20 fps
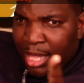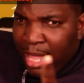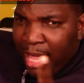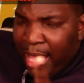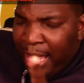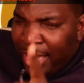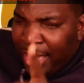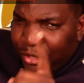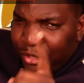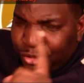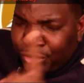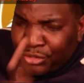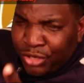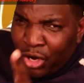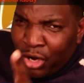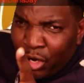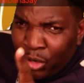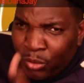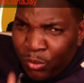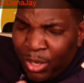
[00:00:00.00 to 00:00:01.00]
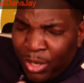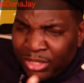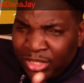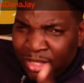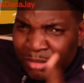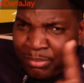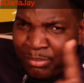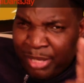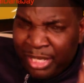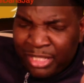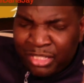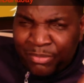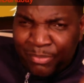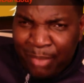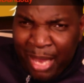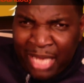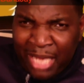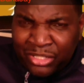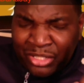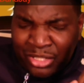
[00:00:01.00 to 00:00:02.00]
And your song wasn't mixed,
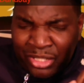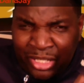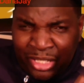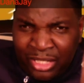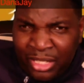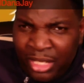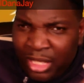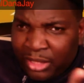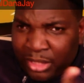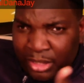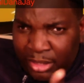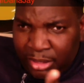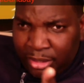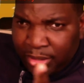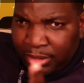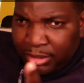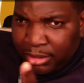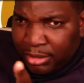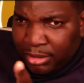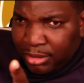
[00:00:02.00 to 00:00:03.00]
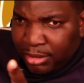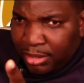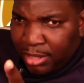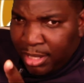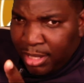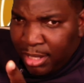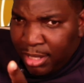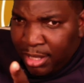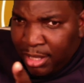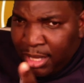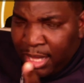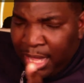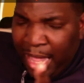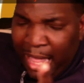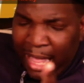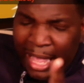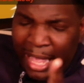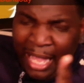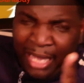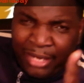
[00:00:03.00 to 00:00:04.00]
mastered, and nothing.
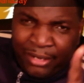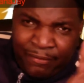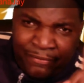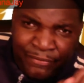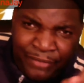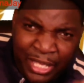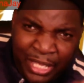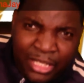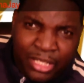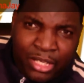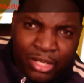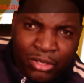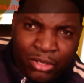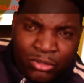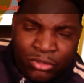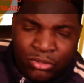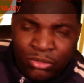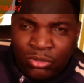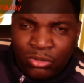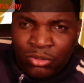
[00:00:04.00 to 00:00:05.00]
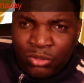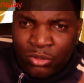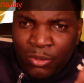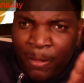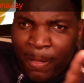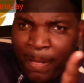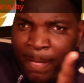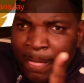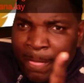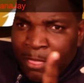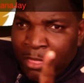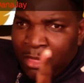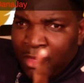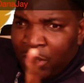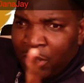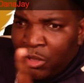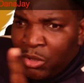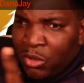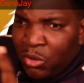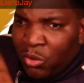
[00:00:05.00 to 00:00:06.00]
And the video
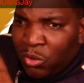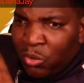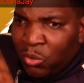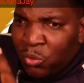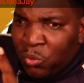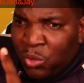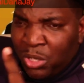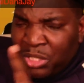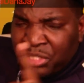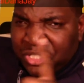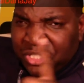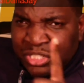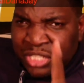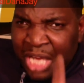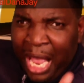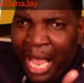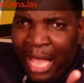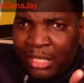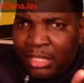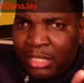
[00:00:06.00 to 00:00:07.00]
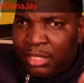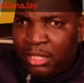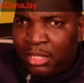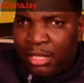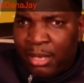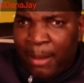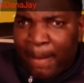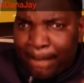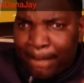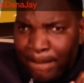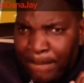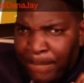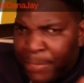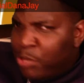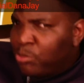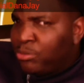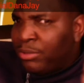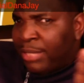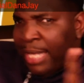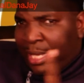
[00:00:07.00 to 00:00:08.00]
was shot
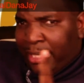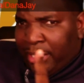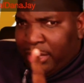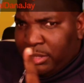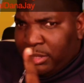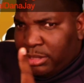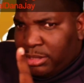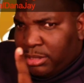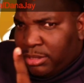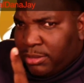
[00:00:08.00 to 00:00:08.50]
bootleggish.